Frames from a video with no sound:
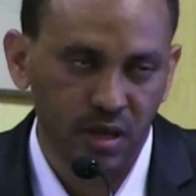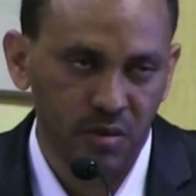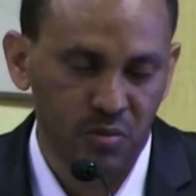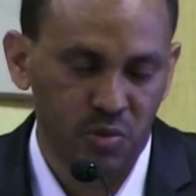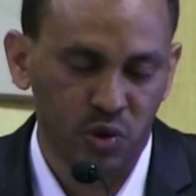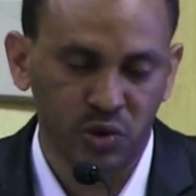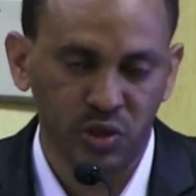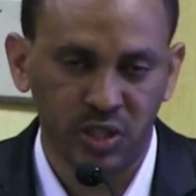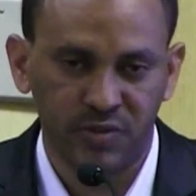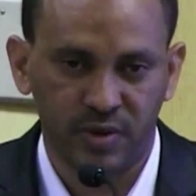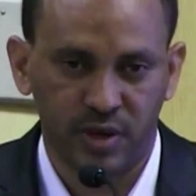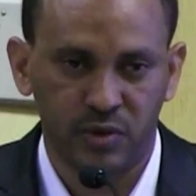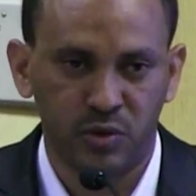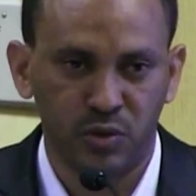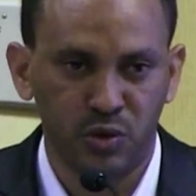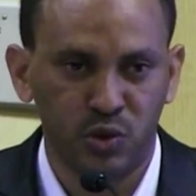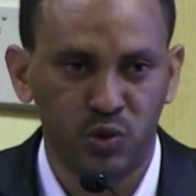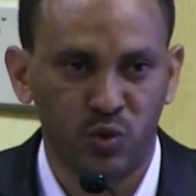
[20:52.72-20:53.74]
positive
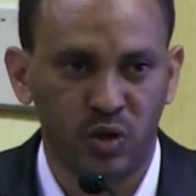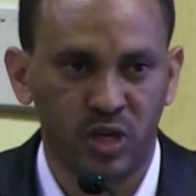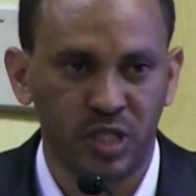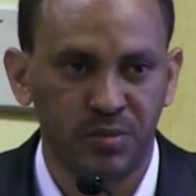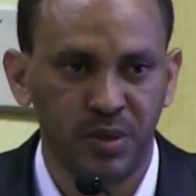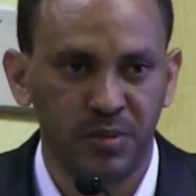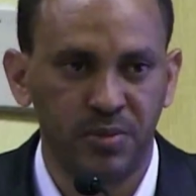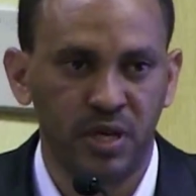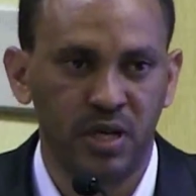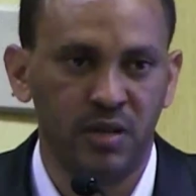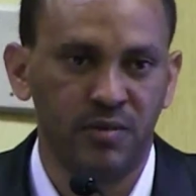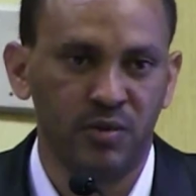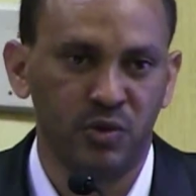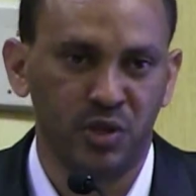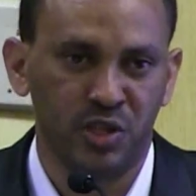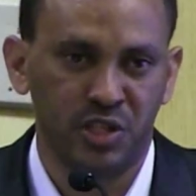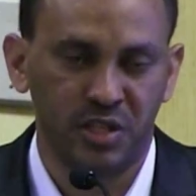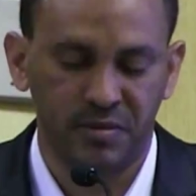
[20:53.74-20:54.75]
attitudes towards people
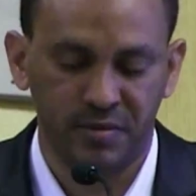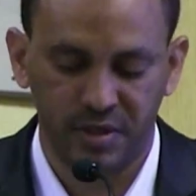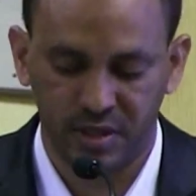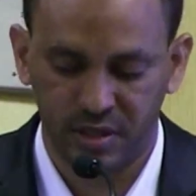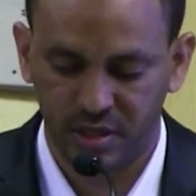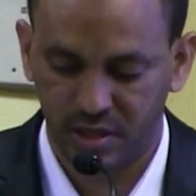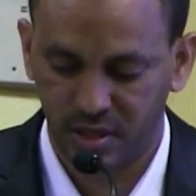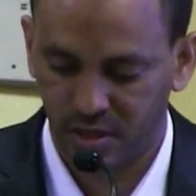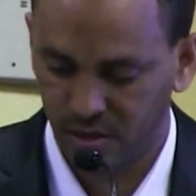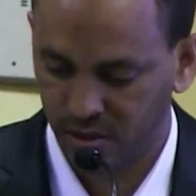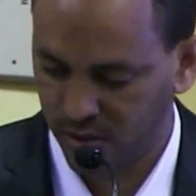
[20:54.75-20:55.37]
living with HIV/AIDS.